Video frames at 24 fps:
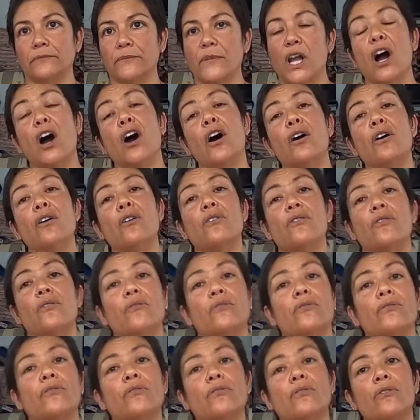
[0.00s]
Oh. It
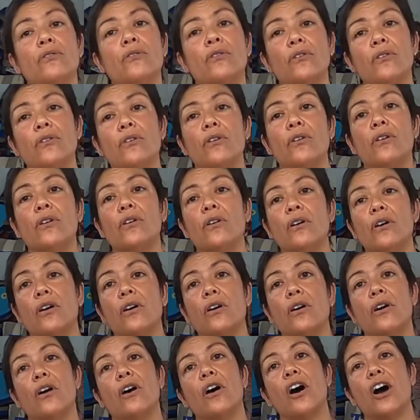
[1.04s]
folds up real
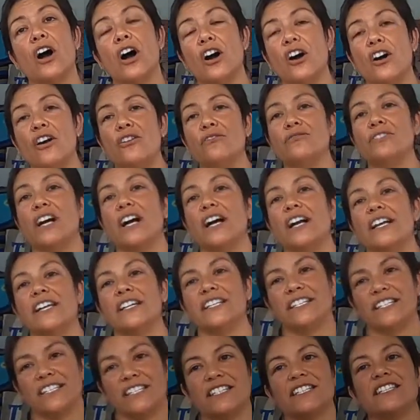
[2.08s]
small. Oh, and nice. it's
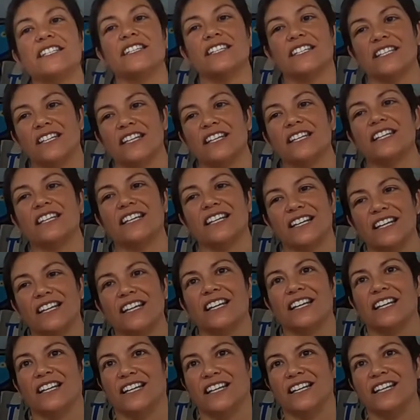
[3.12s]
about
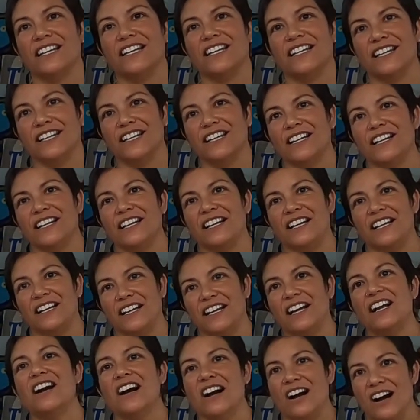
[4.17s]
four, six
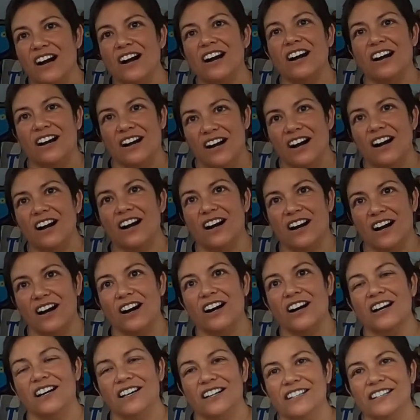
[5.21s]
inches, I think, deep.
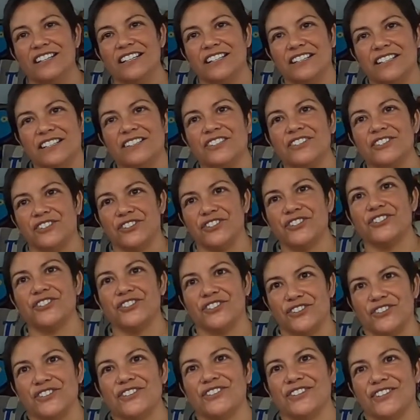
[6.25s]
Uh-huh. But it folds up into
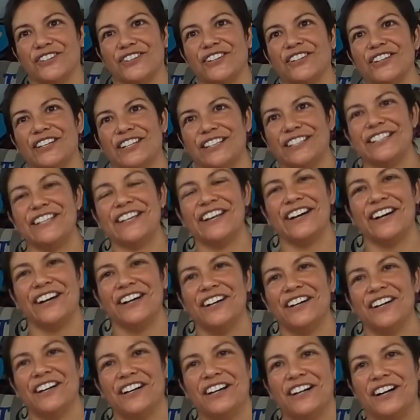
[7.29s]
nothing. Yeah.
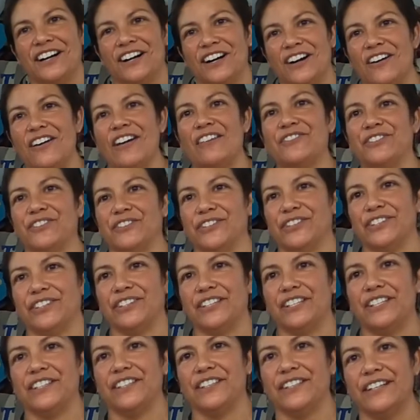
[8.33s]
And they put it down the
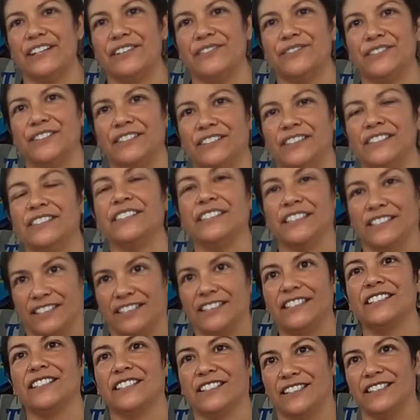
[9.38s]
floor and then
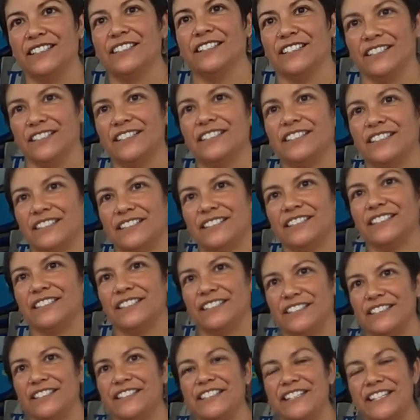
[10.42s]
got to empty it,
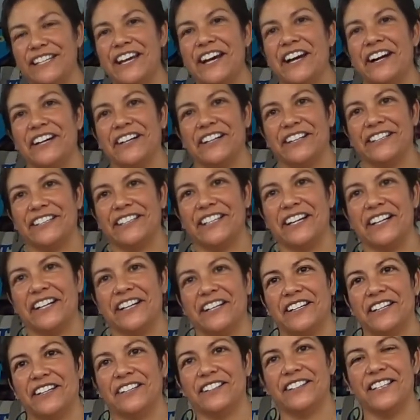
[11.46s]
but. Yeah, yeah.
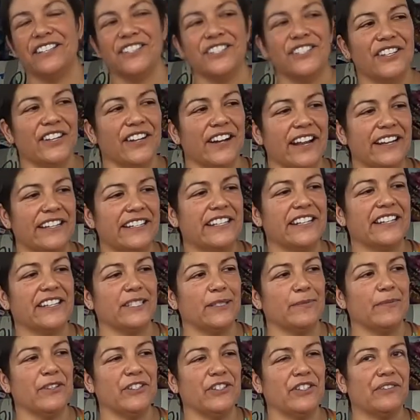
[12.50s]
That's a good idea,
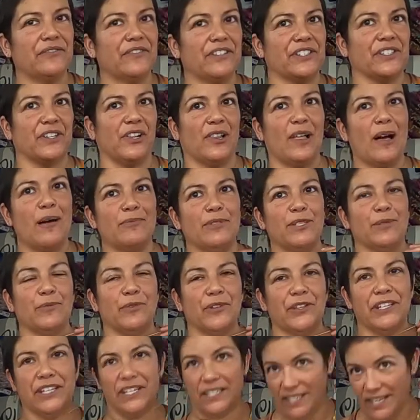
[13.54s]
especially if it's
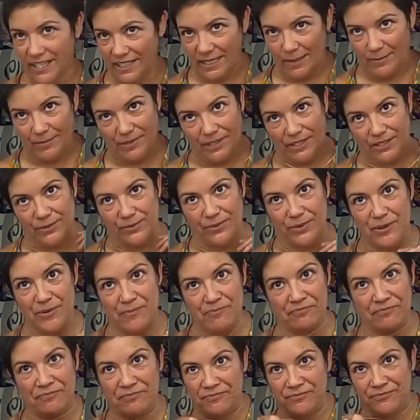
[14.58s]
collapsible, then it takes up less room.
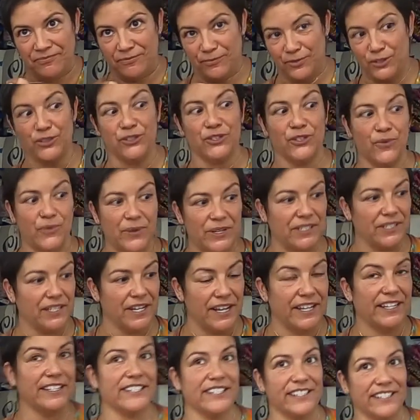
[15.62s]
Yeah. And that's all, nice.
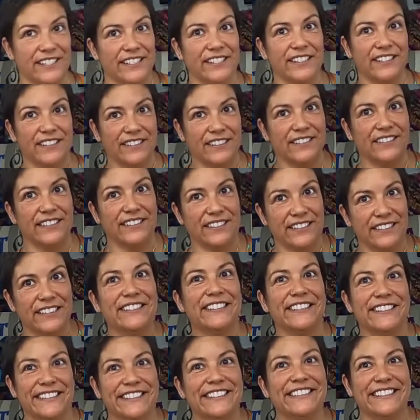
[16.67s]
especially with a,
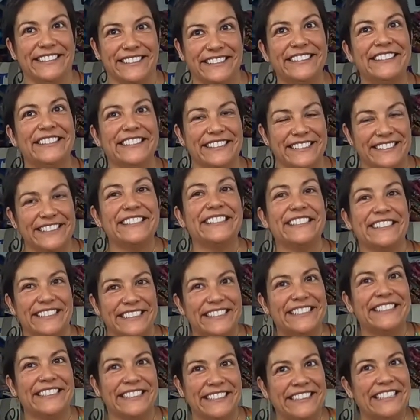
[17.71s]
a shorter bus.
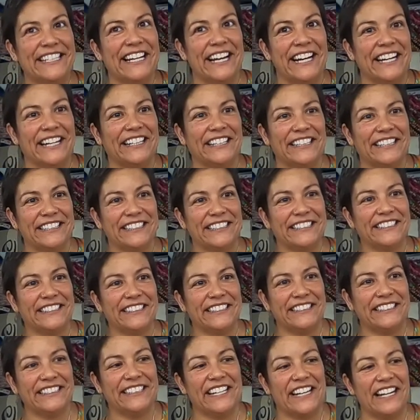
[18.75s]
Yeah. I mean.
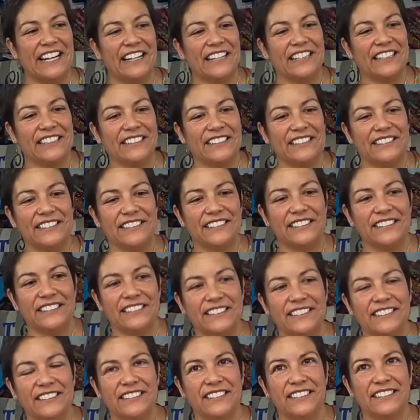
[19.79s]
Yeah. I
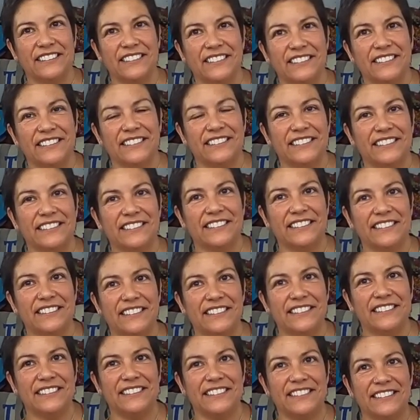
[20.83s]
can ha- I can afford the
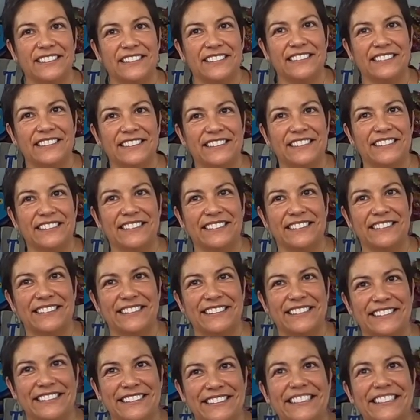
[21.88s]
space to have a big bathroom.